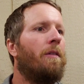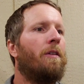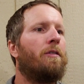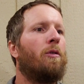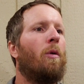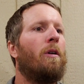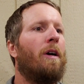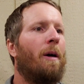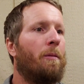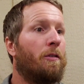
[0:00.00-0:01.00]
The
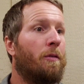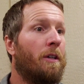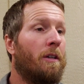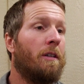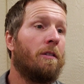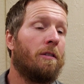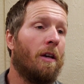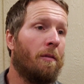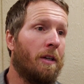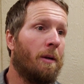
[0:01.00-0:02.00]
soil atmosphere is
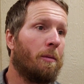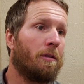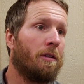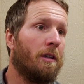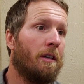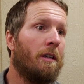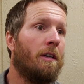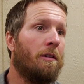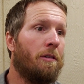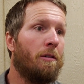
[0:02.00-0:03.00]
78%
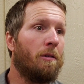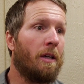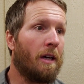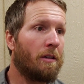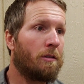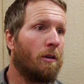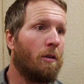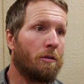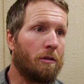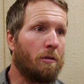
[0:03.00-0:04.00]
N2 gas
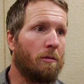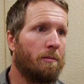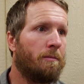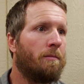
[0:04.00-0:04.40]
also.